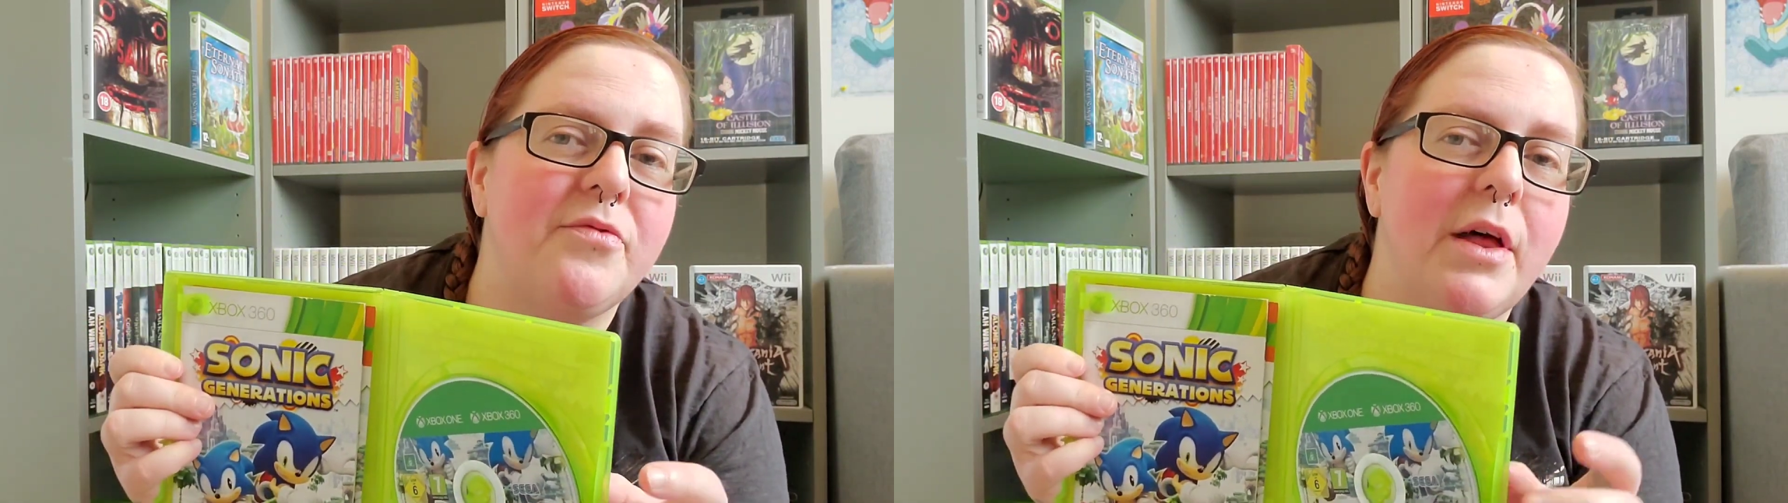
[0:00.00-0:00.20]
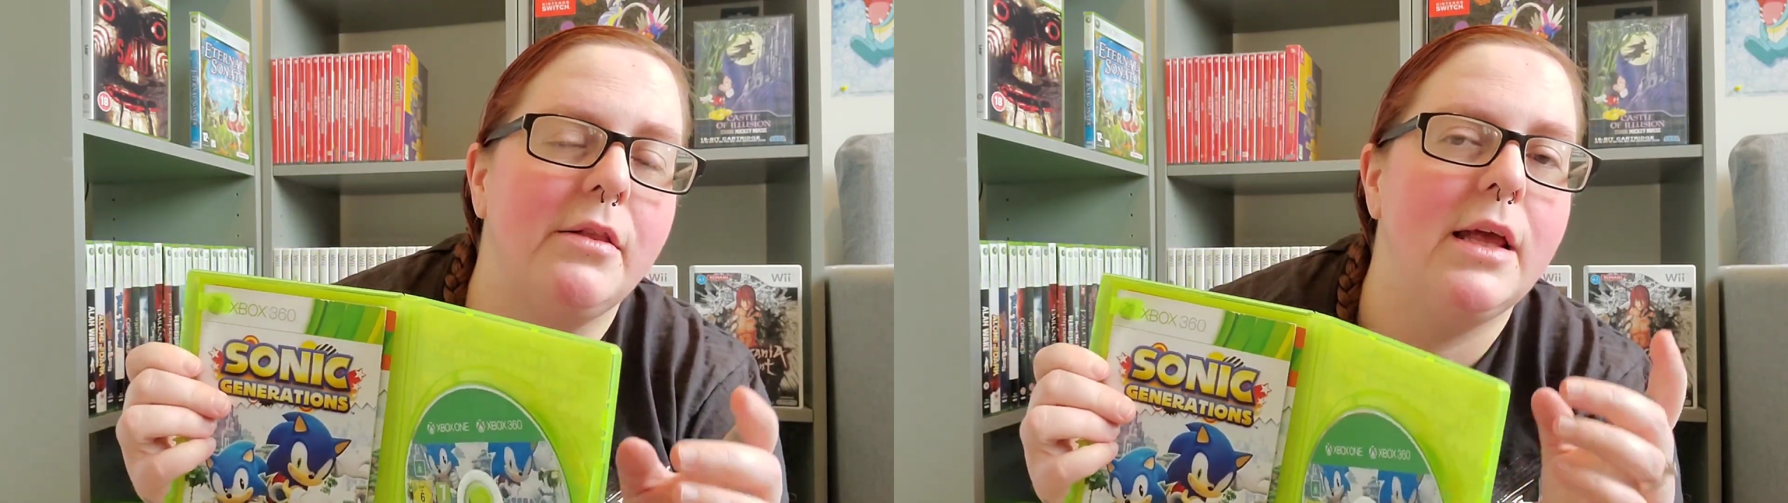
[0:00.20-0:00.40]

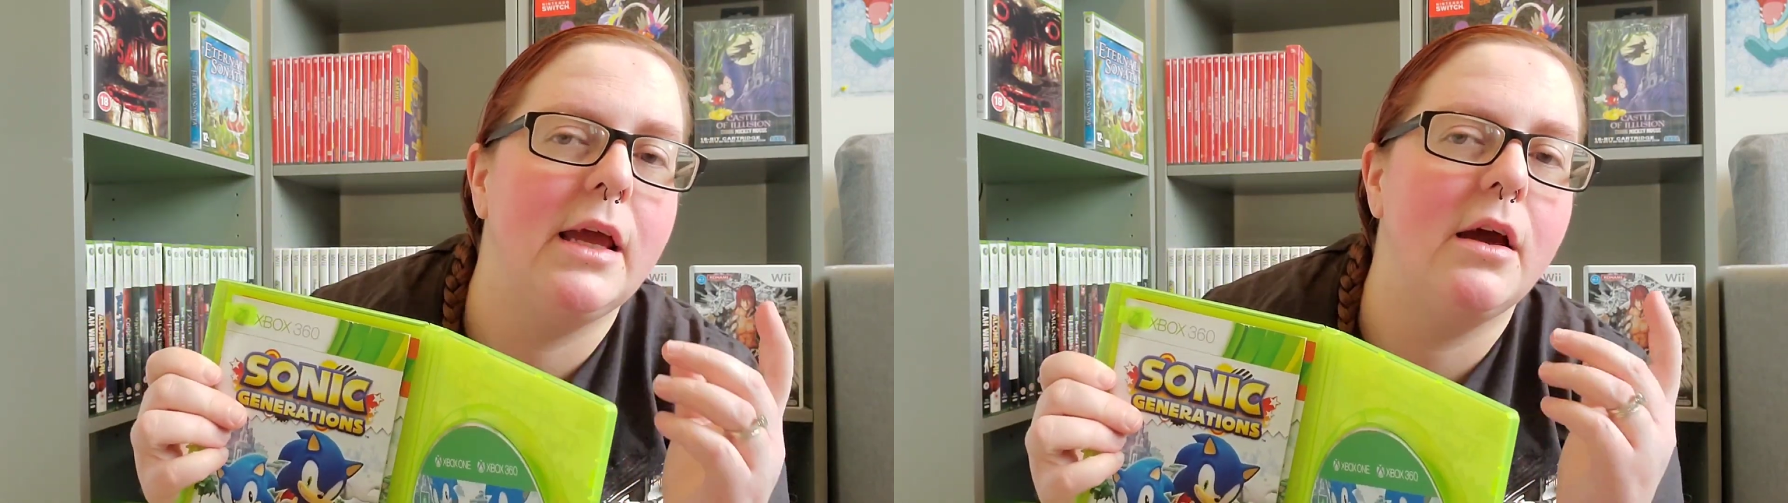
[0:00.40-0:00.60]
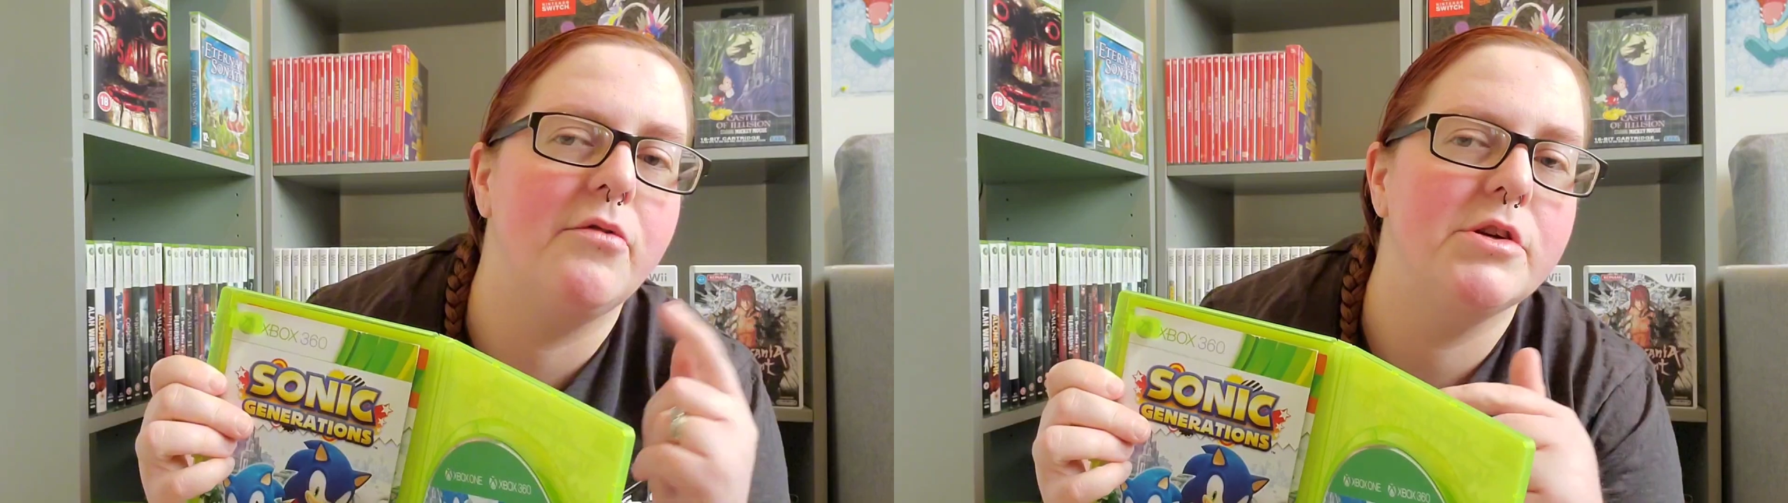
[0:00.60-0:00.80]
than
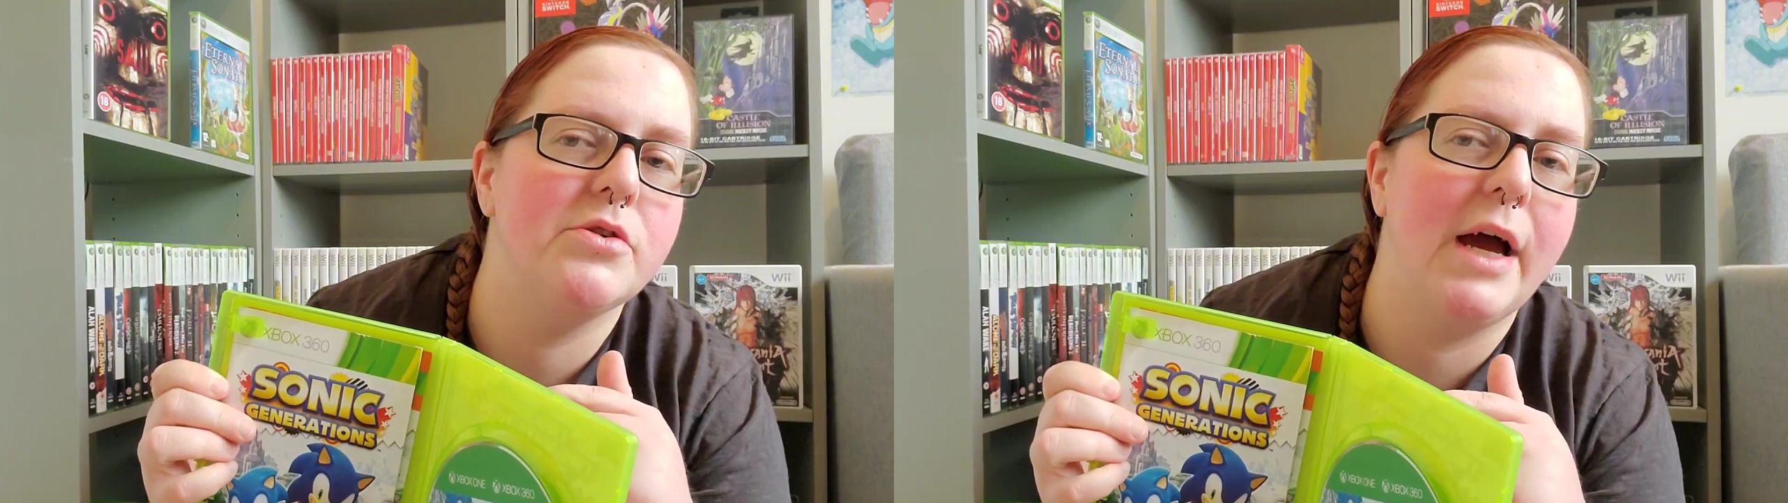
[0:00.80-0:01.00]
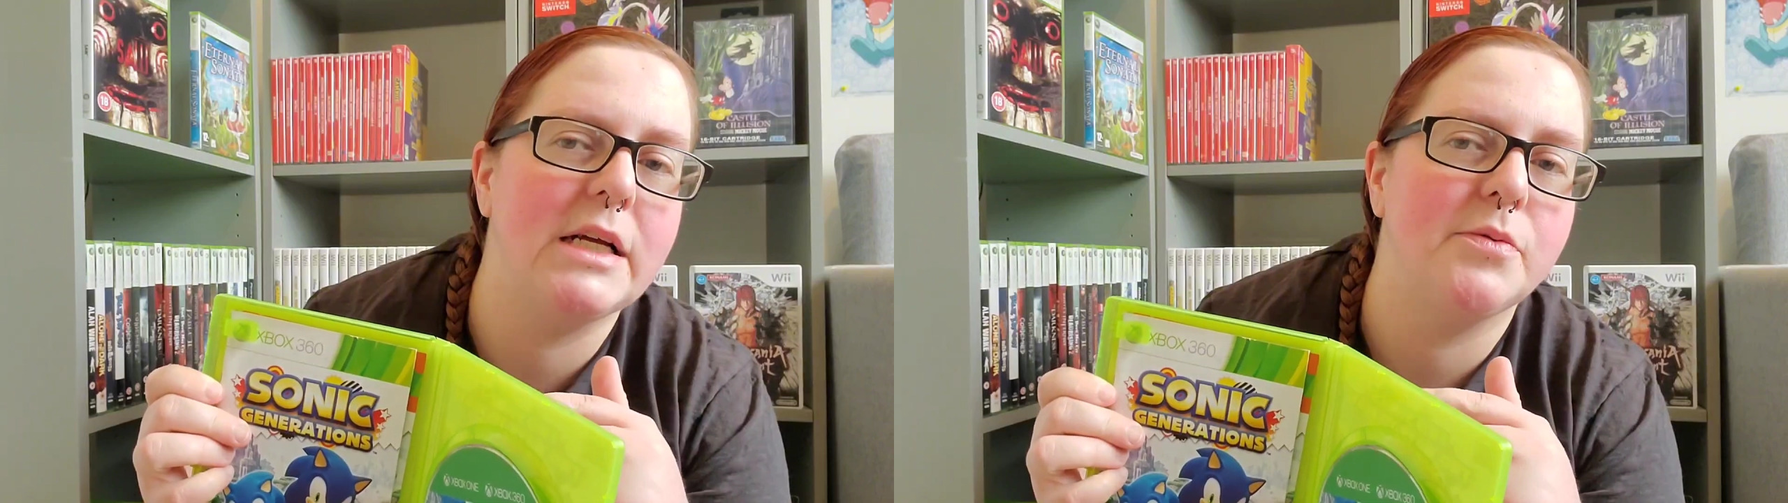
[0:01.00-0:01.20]
the
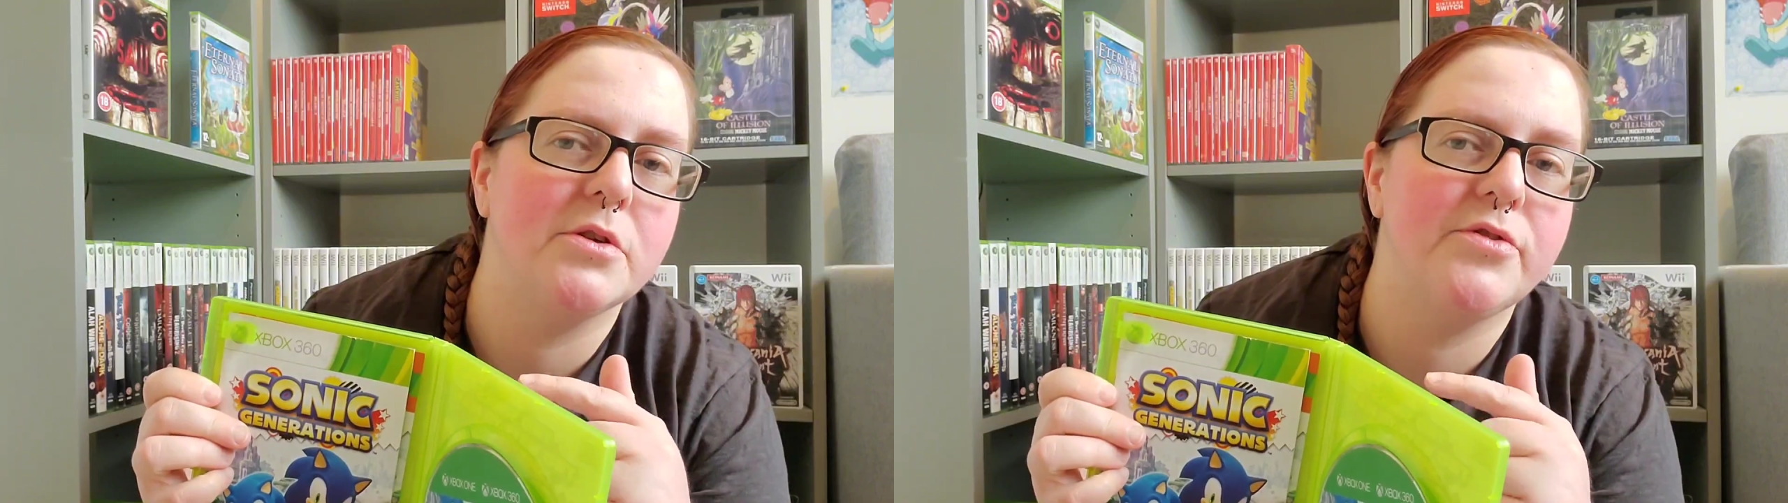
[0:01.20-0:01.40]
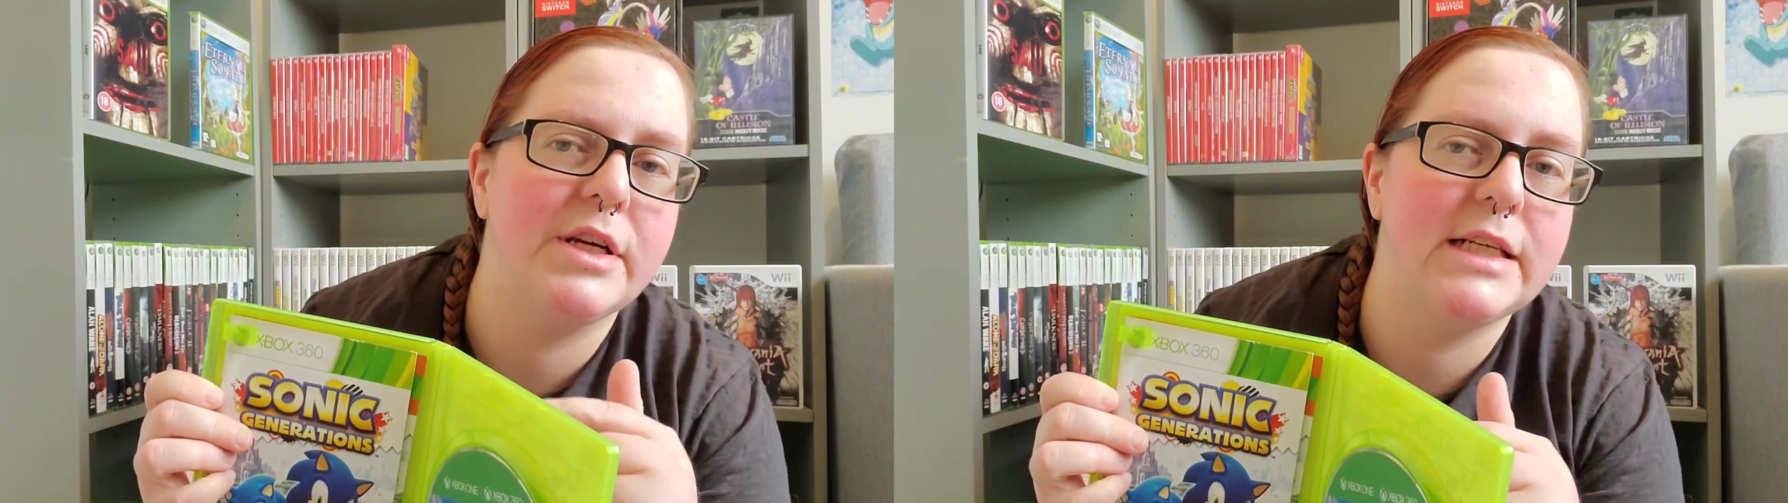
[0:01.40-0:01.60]
original
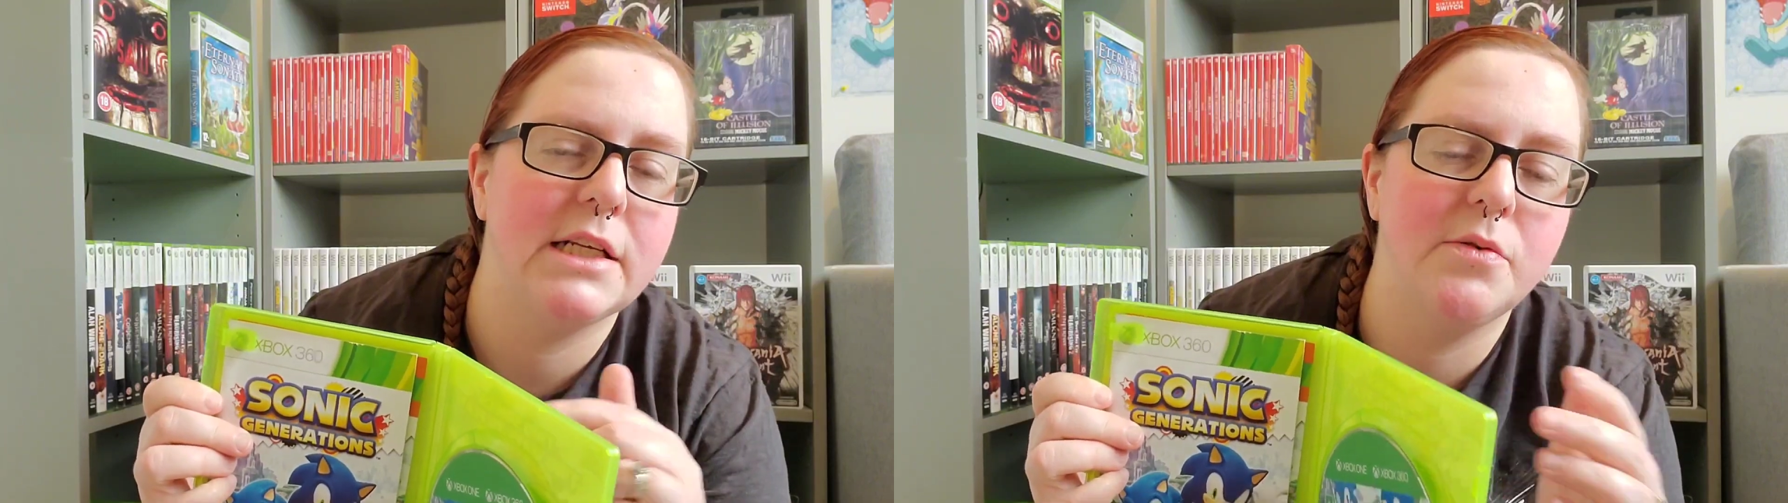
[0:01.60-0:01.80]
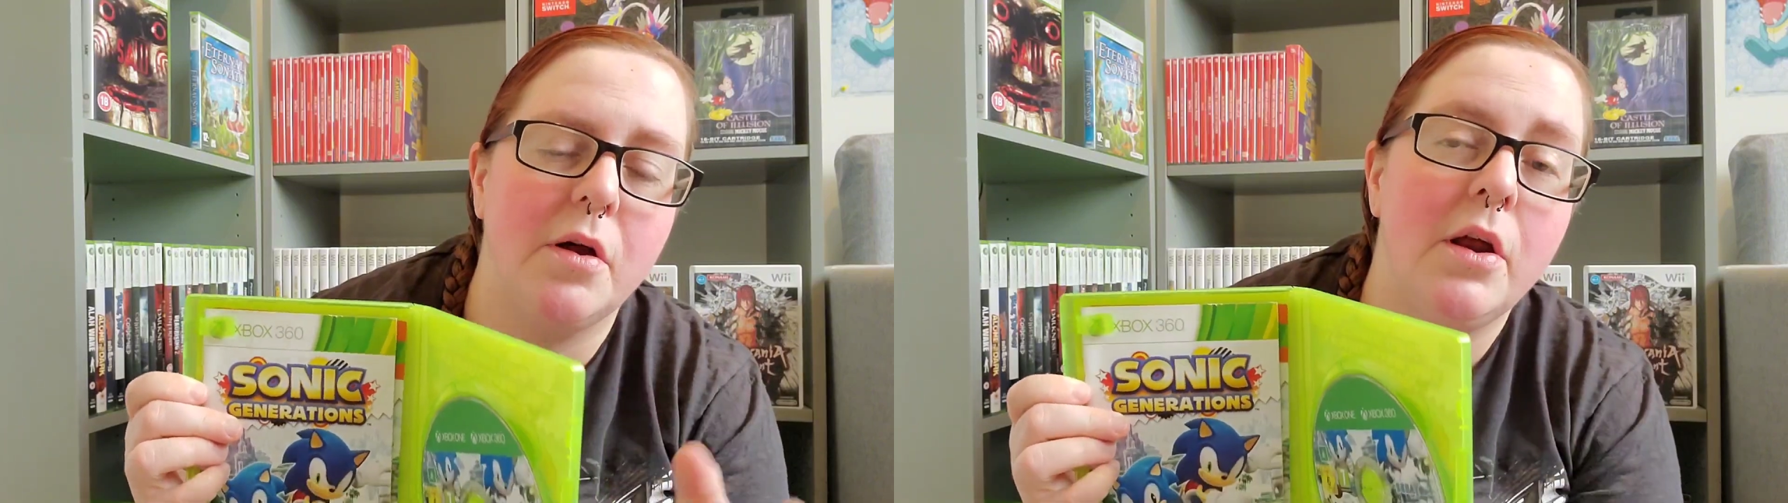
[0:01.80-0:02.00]
Xbox
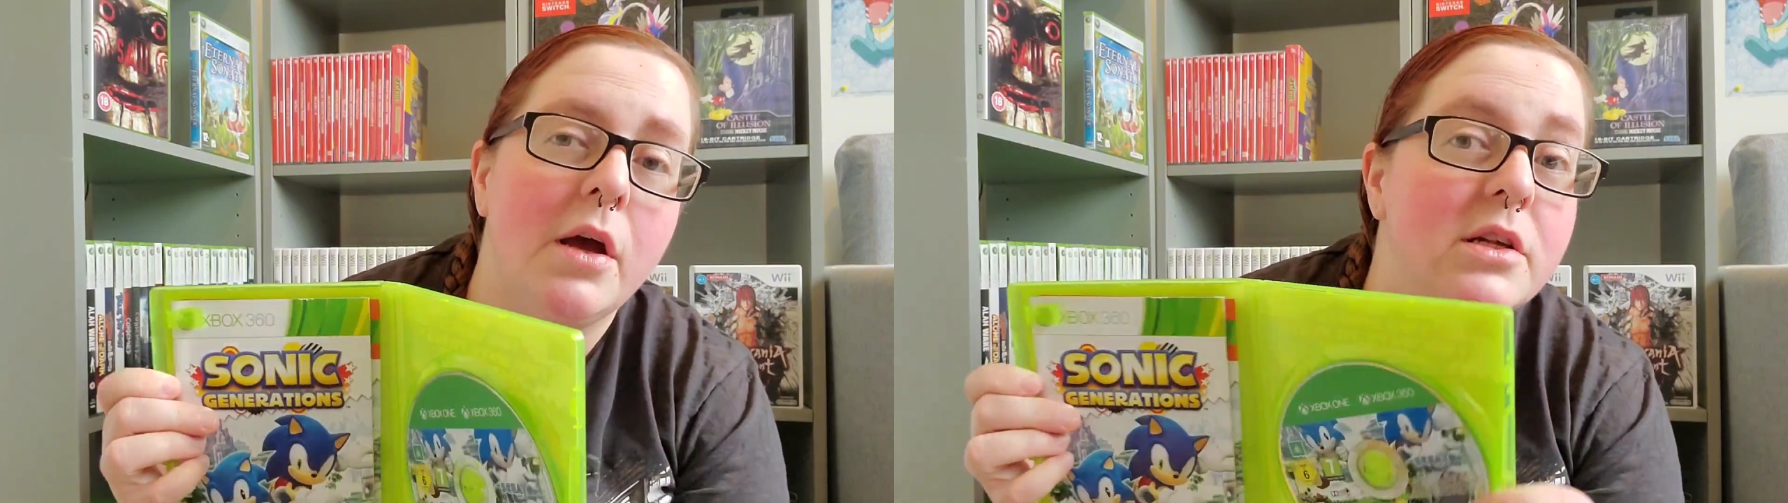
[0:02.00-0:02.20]
360 one.